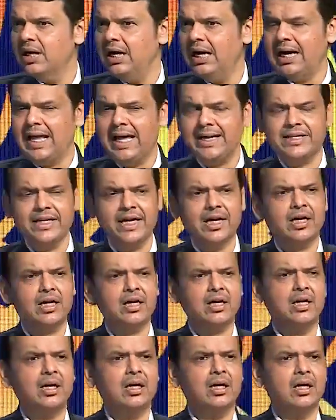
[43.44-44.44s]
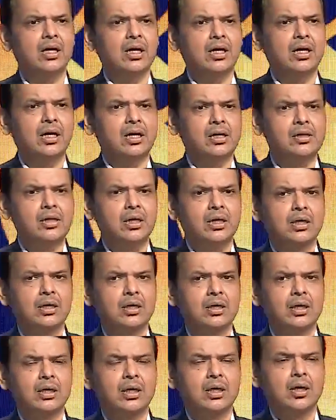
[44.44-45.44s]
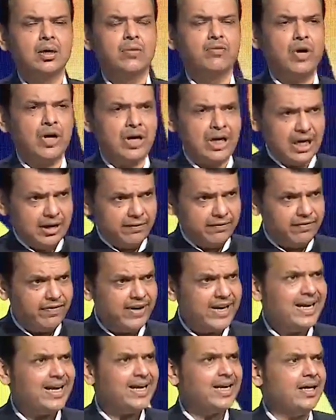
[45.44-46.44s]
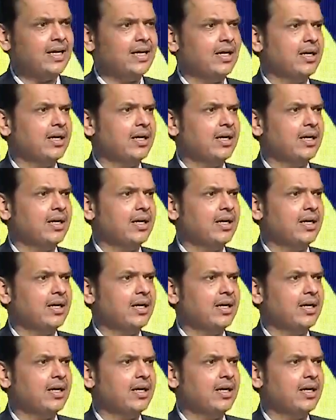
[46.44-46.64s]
And I think for every